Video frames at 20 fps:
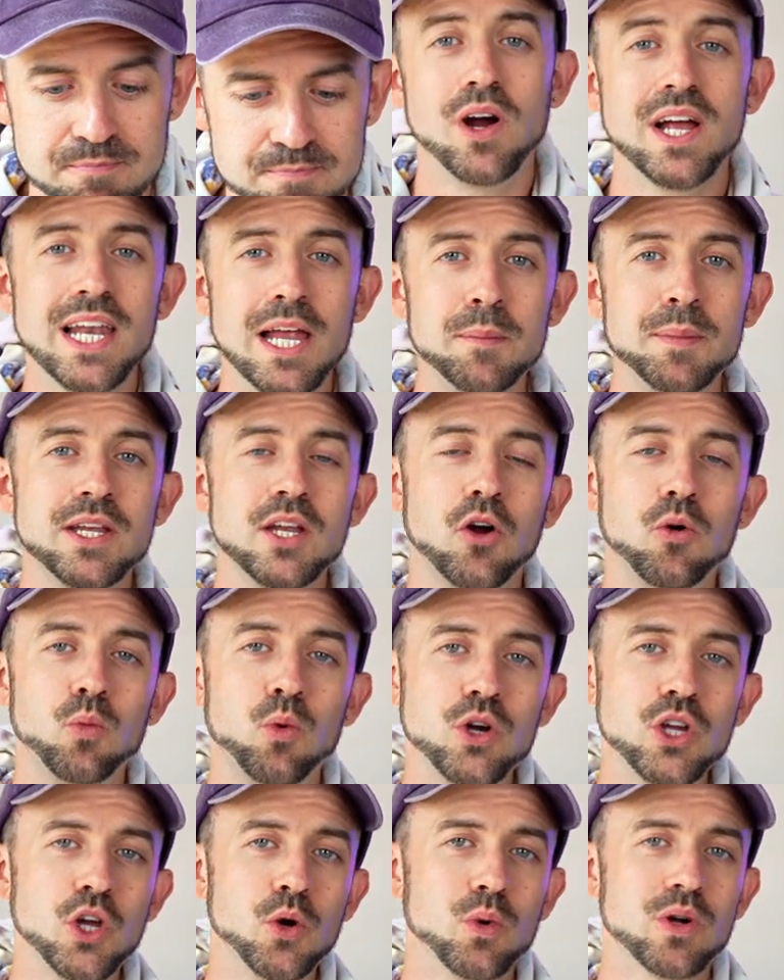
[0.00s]
Right, let me know
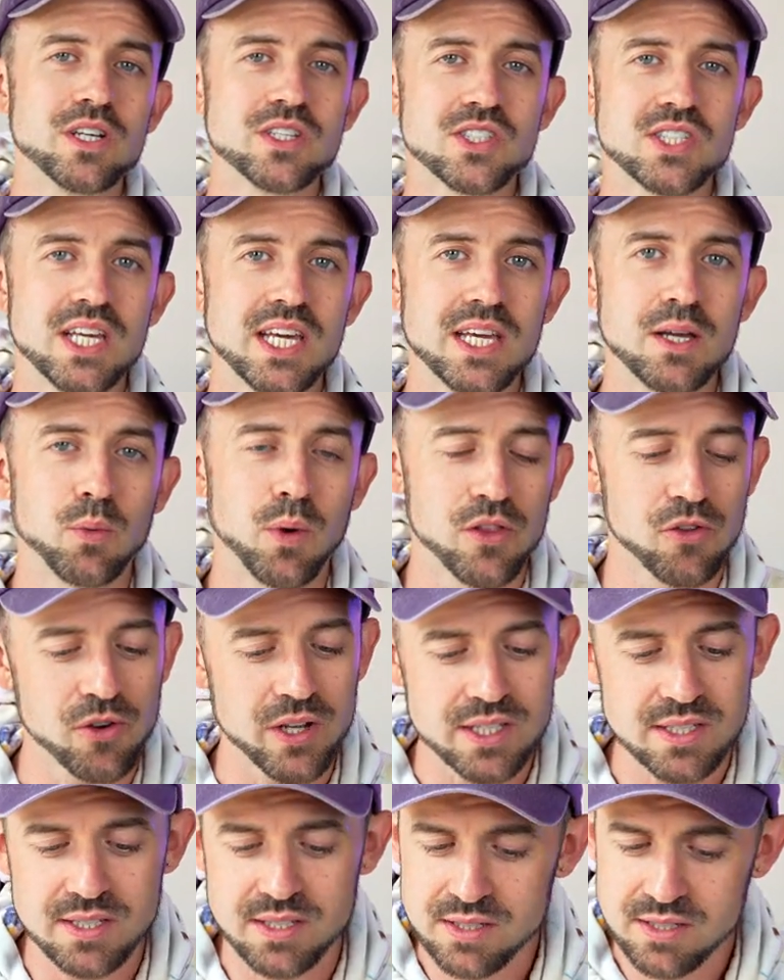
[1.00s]
what you want to see, whether
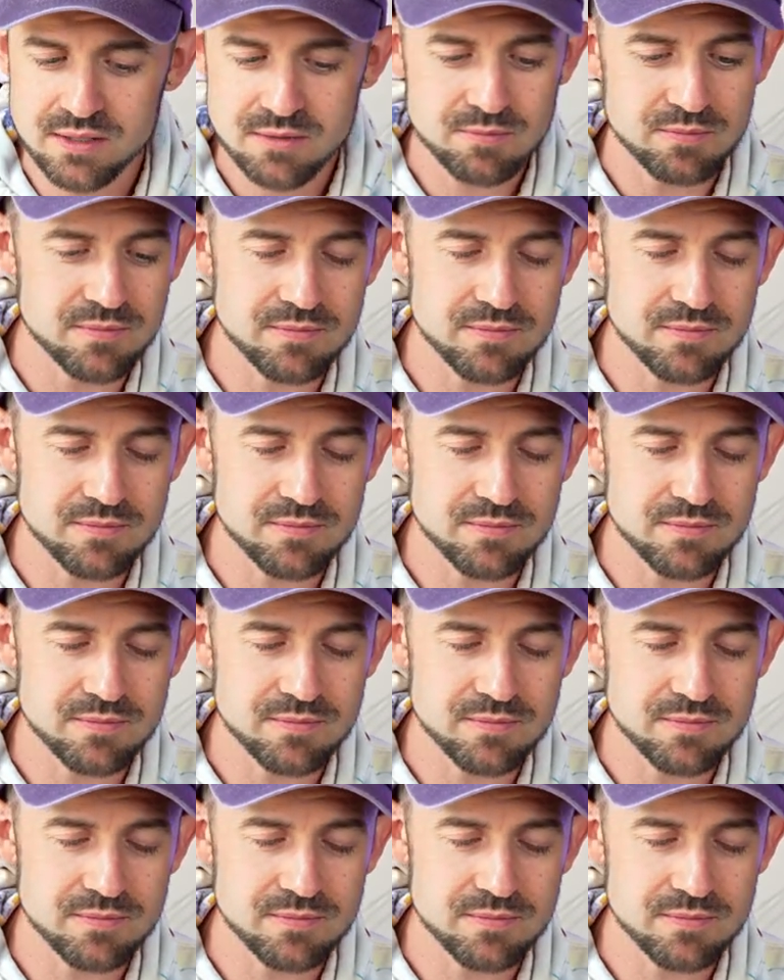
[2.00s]
it's